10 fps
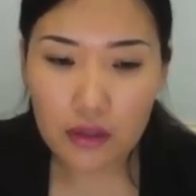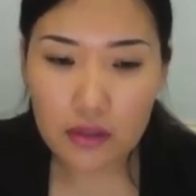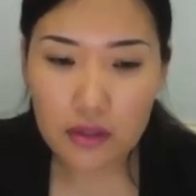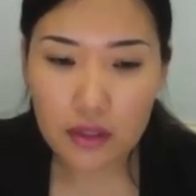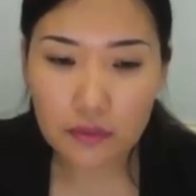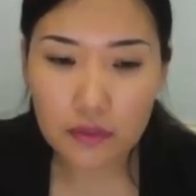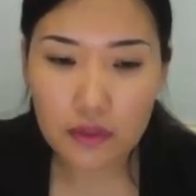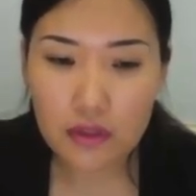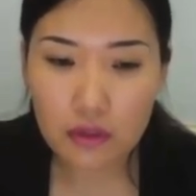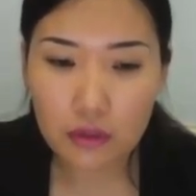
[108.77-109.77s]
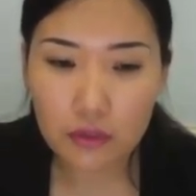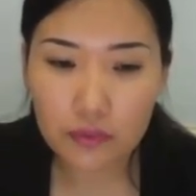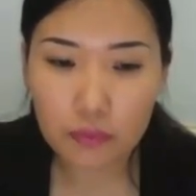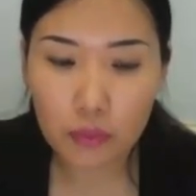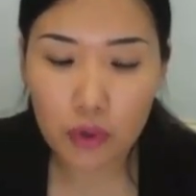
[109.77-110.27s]
symbols of
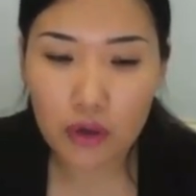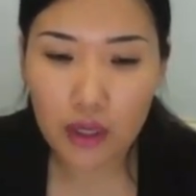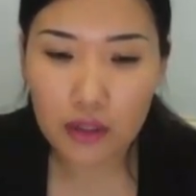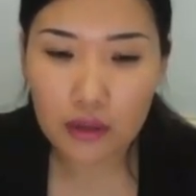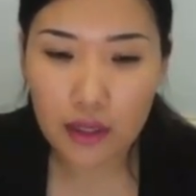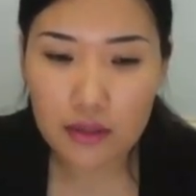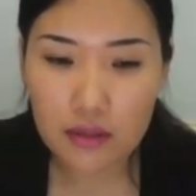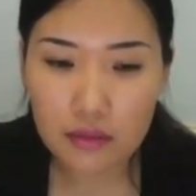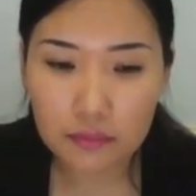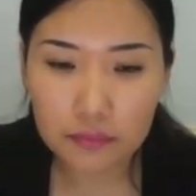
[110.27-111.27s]
more and less.